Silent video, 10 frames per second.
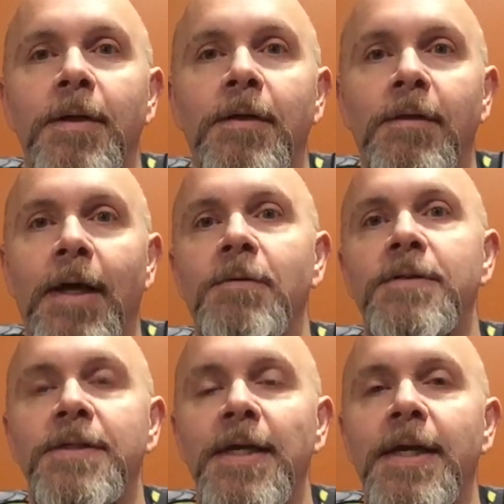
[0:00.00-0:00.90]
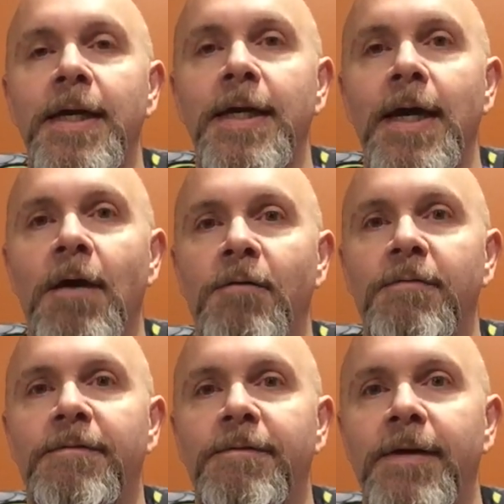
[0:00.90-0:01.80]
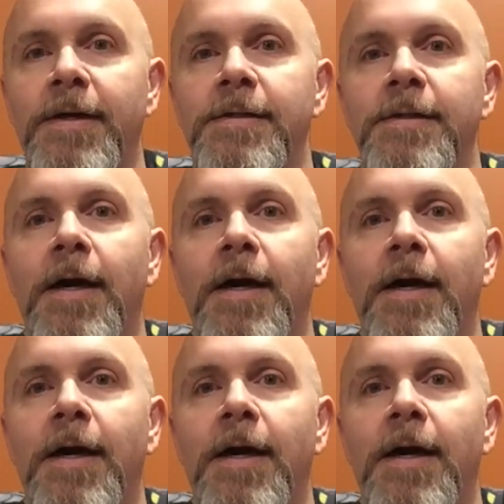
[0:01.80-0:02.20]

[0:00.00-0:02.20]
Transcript: Cloud City outfit?